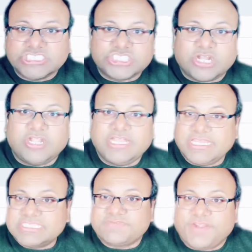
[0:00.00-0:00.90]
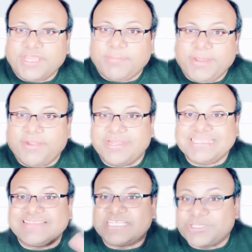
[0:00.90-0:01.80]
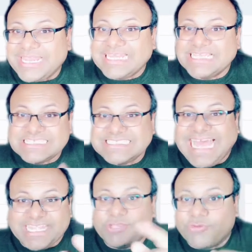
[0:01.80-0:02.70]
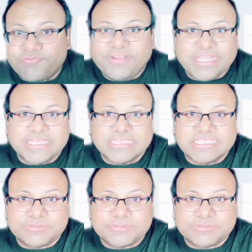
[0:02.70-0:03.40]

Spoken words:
chart, it is very apparent that the trend is not your friend in this